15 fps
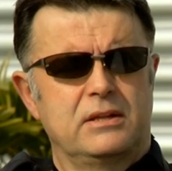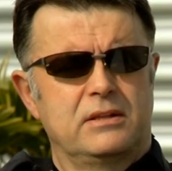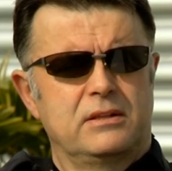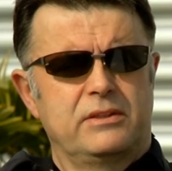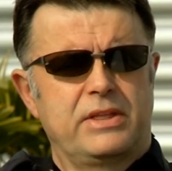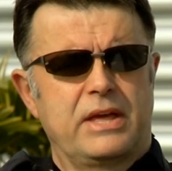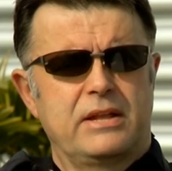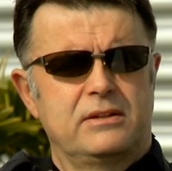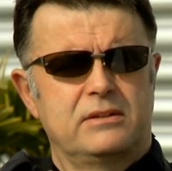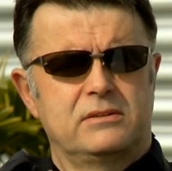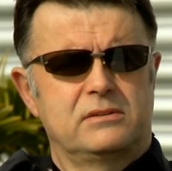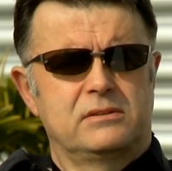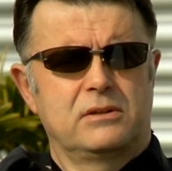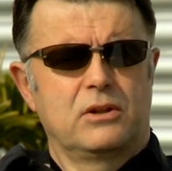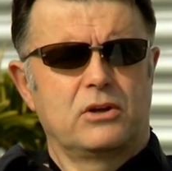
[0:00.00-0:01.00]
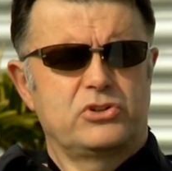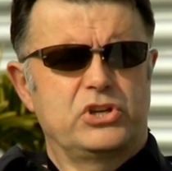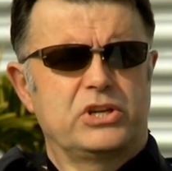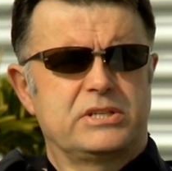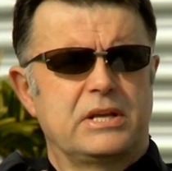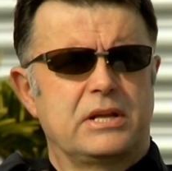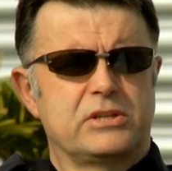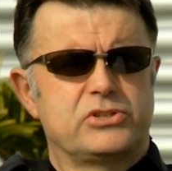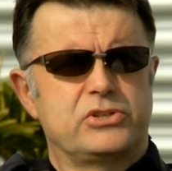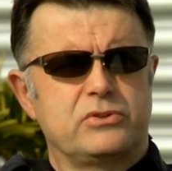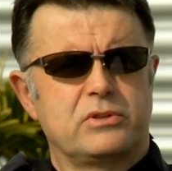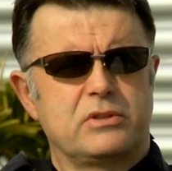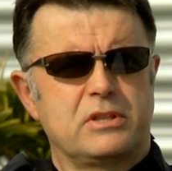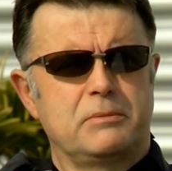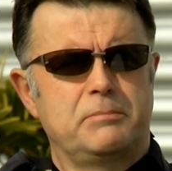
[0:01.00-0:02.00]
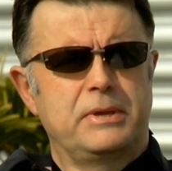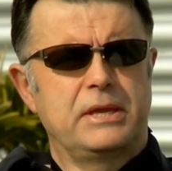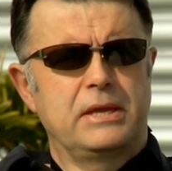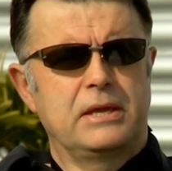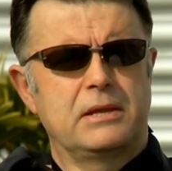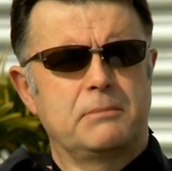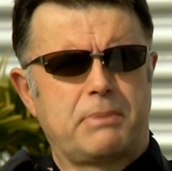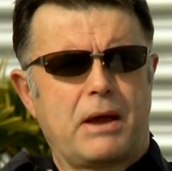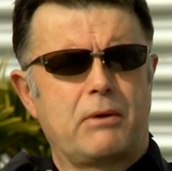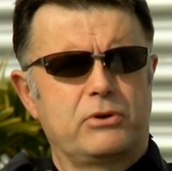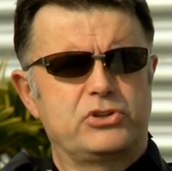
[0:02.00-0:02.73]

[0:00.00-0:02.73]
then logic tells you that they'll be in a power